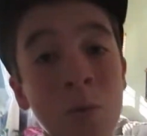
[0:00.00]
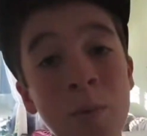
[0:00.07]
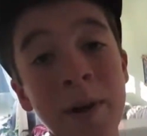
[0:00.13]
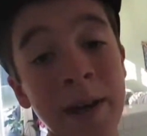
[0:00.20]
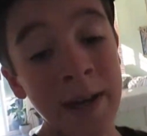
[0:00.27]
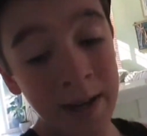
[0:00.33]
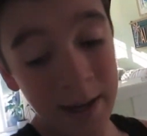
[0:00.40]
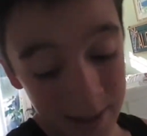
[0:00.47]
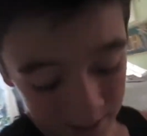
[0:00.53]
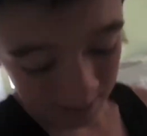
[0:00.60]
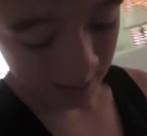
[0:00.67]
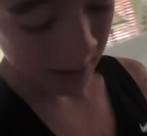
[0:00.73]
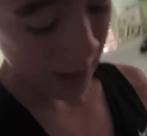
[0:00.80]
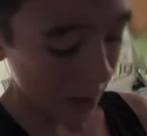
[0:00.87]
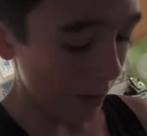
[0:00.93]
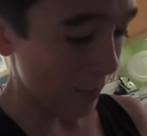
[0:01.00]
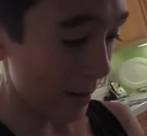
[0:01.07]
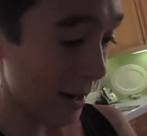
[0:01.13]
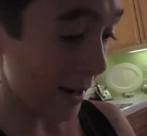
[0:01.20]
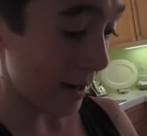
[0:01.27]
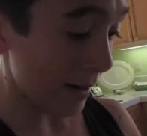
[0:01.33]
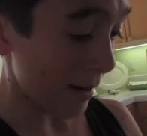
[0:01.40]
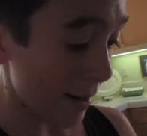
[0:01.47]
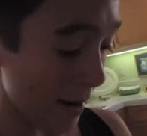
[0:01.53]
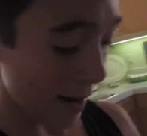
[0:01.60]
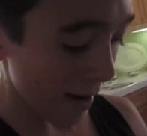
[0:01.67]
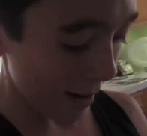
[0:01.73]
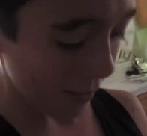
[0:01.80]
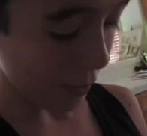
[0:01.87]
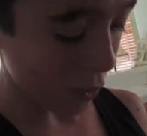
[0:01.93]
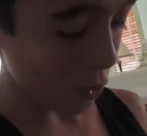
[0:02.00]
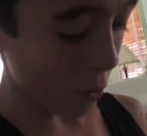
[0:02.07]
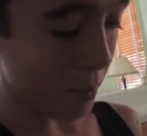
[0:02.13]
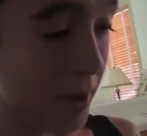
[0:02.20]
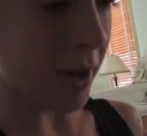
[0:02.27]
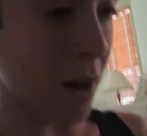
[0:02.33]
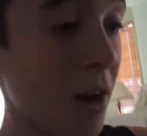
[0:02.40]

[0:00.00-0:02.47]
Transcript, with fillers: a week. All right. And those will be a